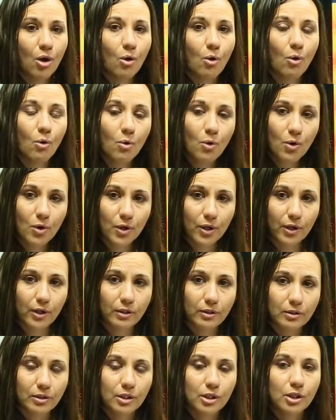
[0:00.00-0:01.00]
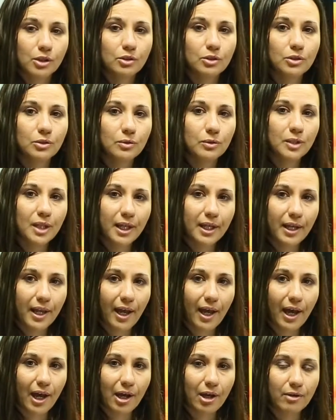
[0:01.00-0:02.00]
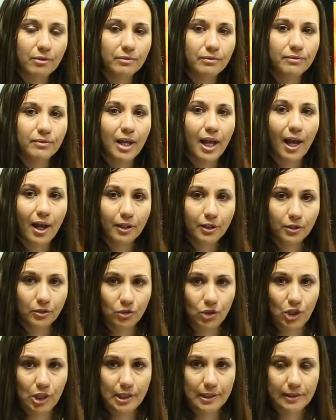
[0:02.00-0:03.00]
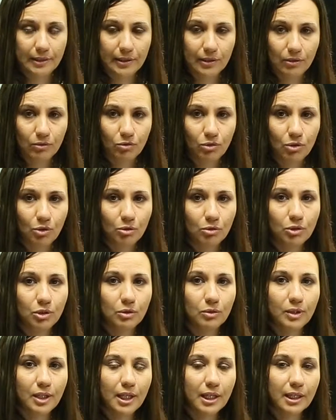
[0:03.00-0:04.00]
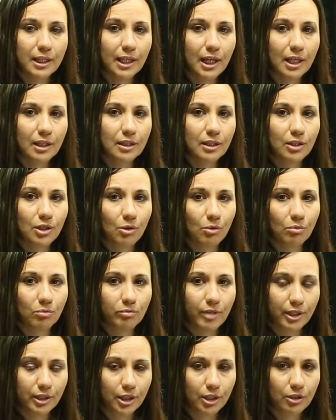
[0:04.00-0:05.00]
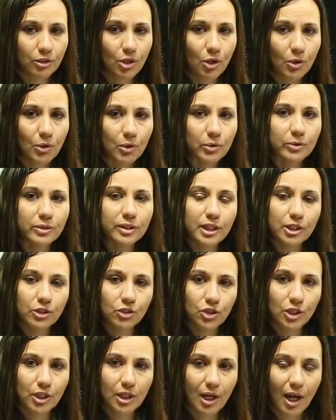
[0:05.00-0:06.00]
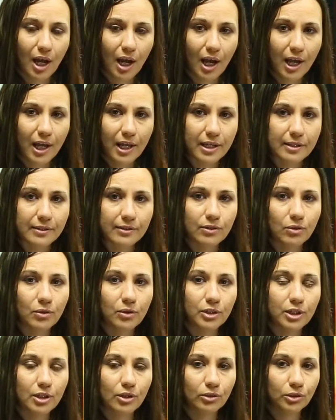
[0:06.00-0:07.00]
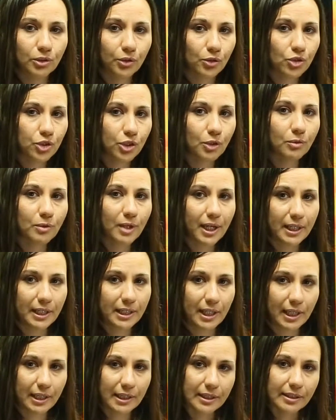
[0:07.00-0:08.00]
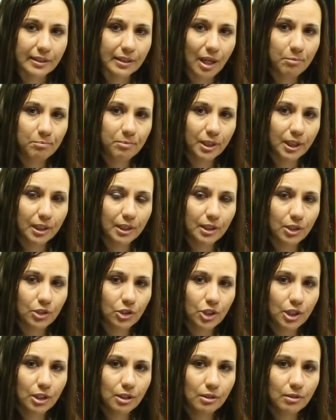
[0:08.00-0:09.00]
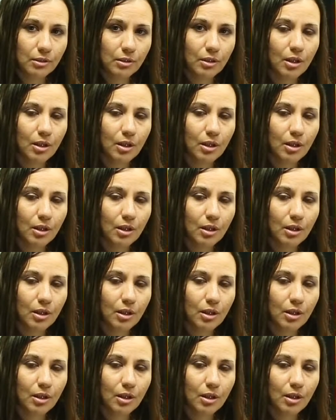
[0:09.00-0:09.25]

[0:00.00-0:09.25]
Or do they have allergies? So do they get the runny nose, itchy eyes, or the allergic rhinitis type of condition?